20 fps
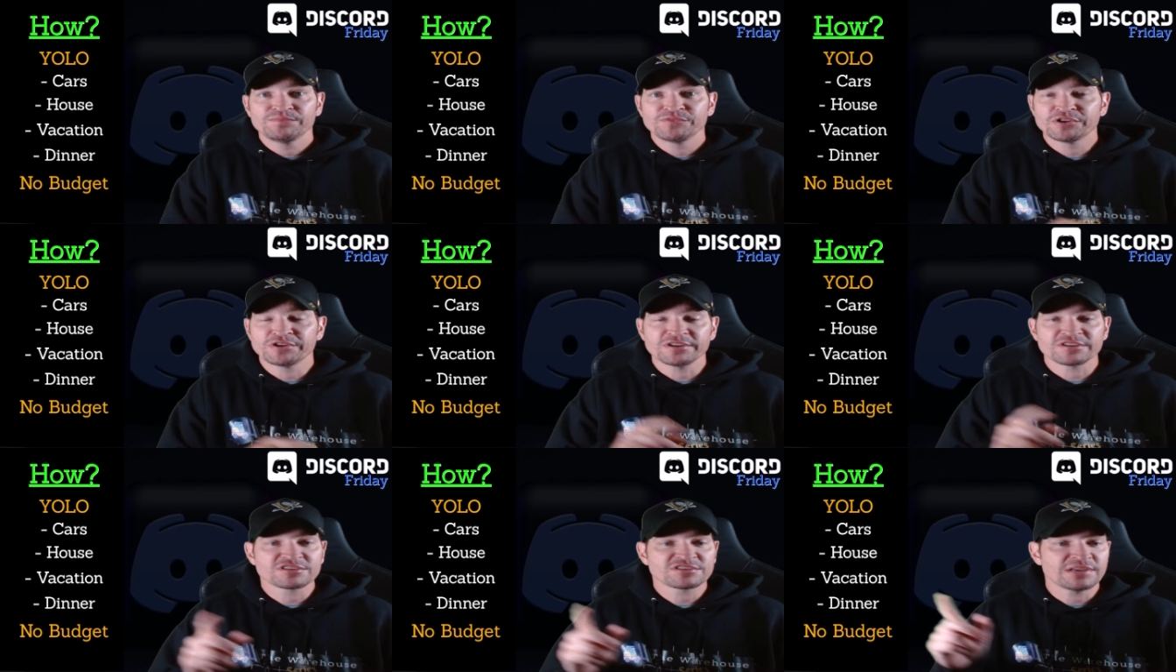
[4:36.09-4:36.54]

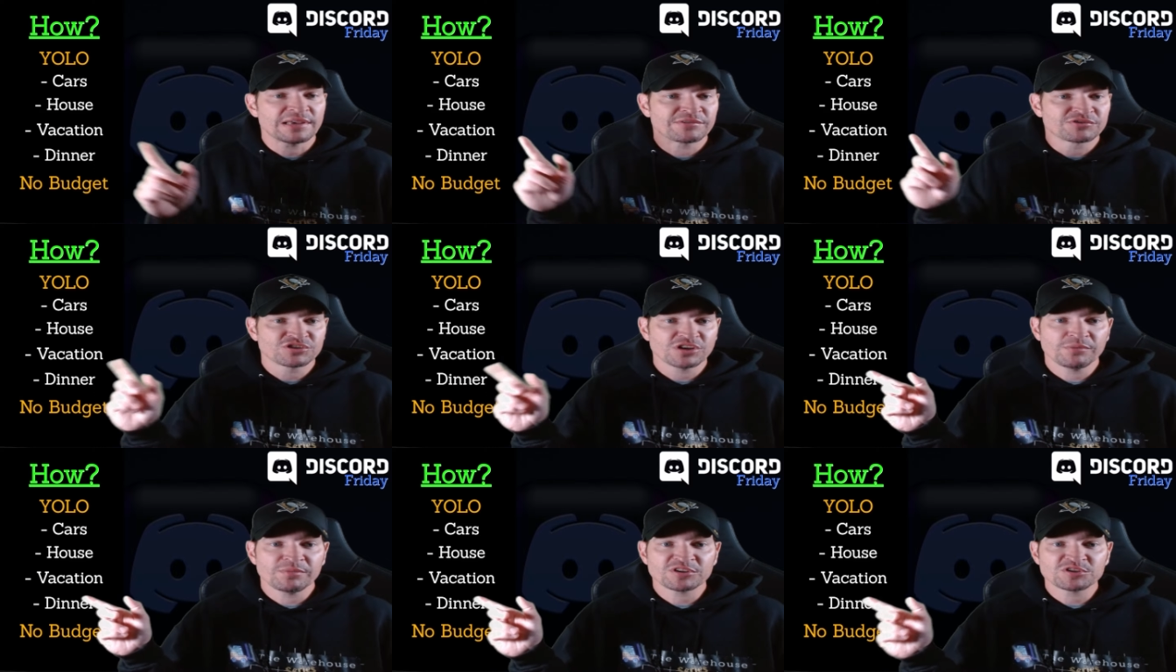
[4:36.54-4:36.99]
you're going to save
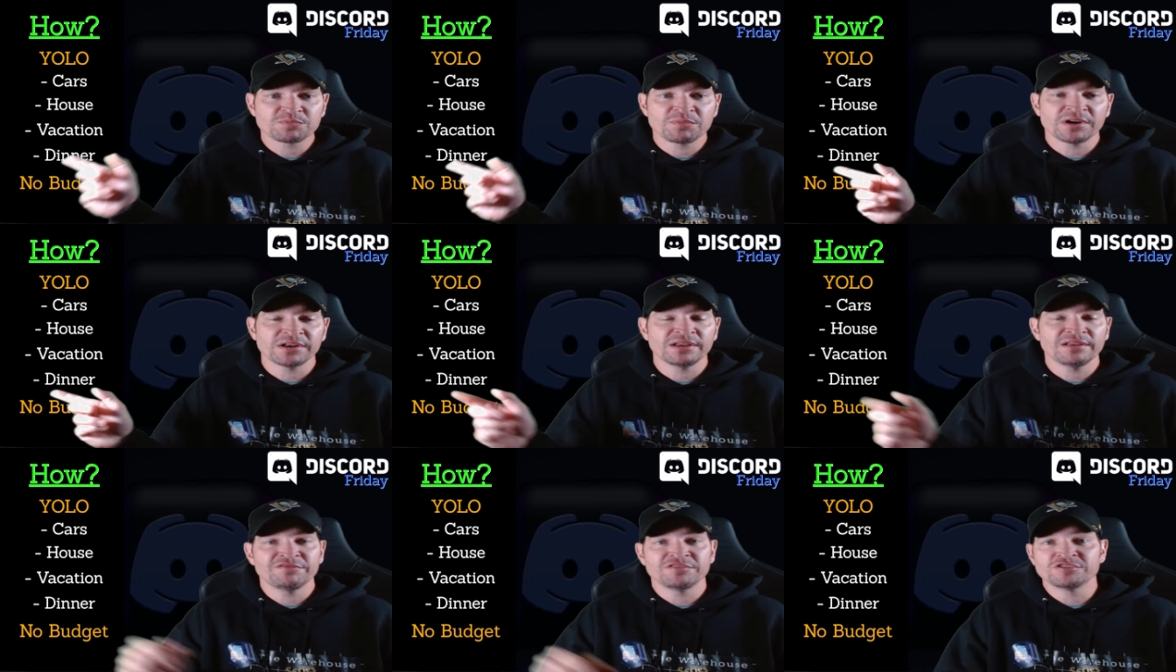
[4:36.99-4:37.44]
so much
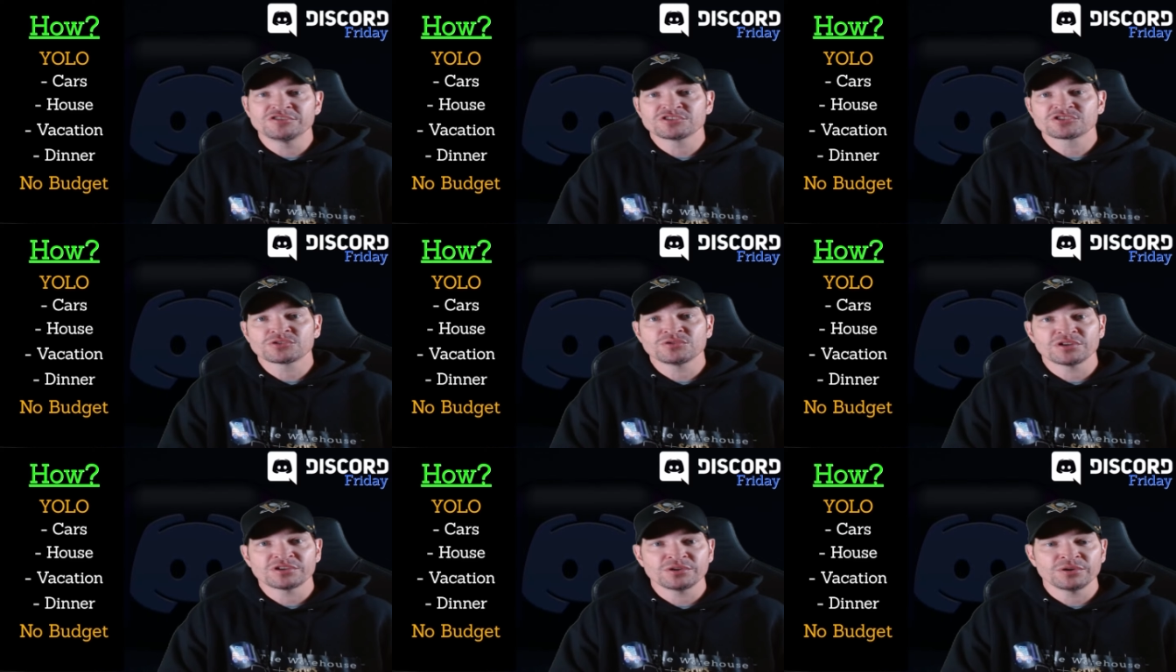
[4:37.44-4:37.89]
money if you
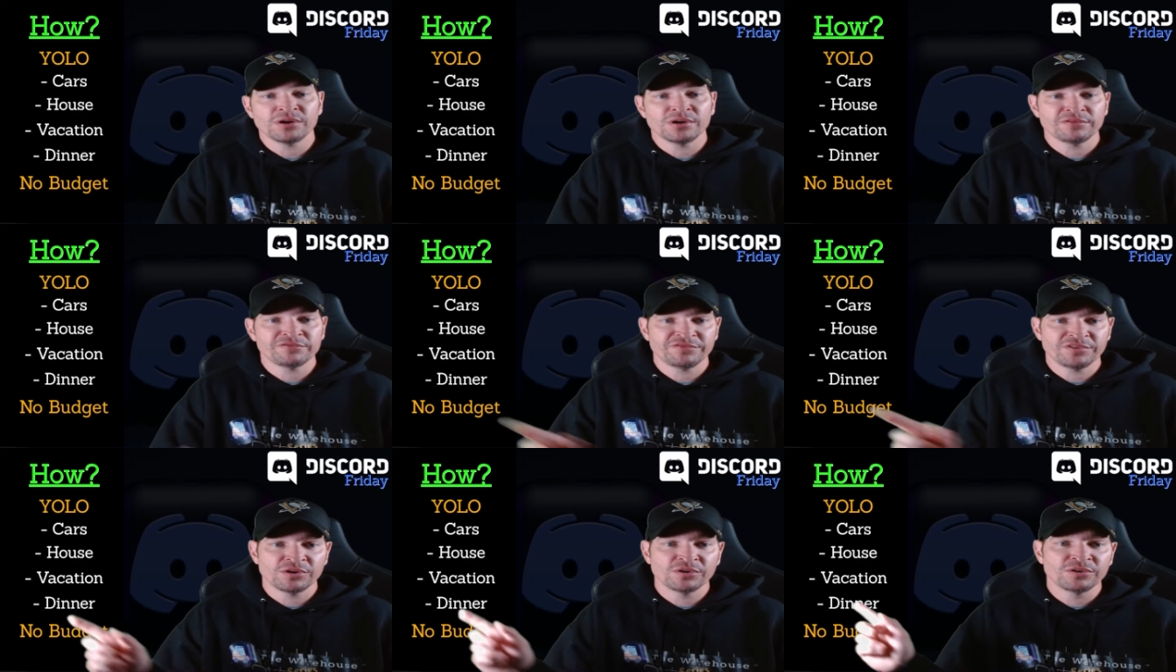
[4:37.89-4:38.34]
just cook your
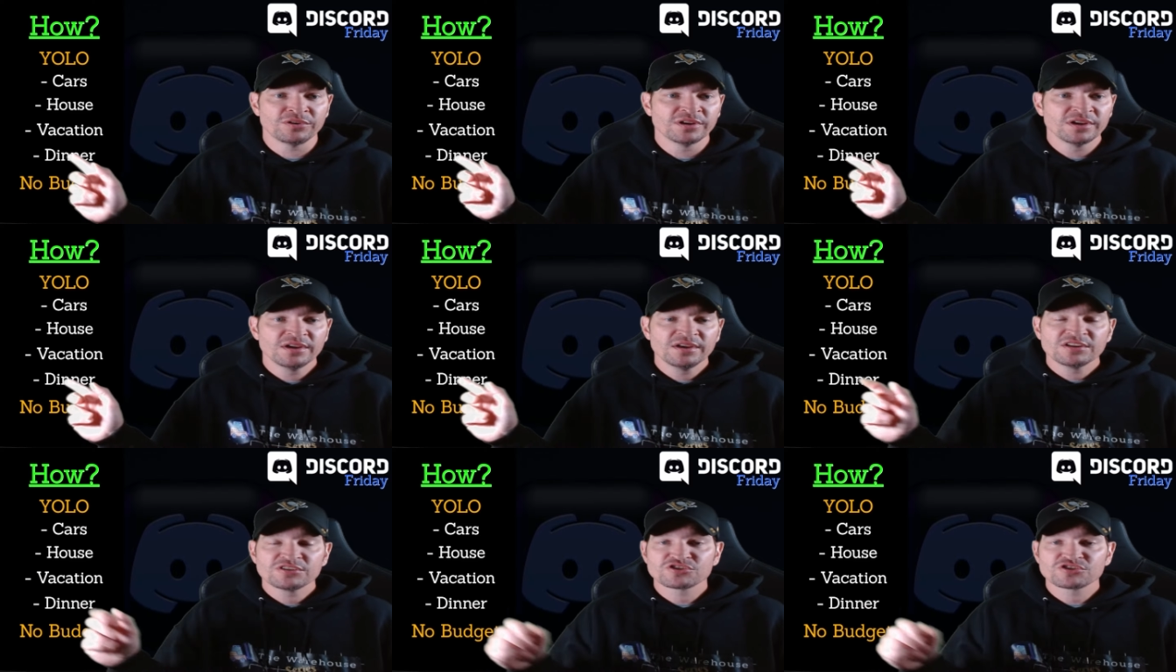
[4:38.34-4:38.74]
own food.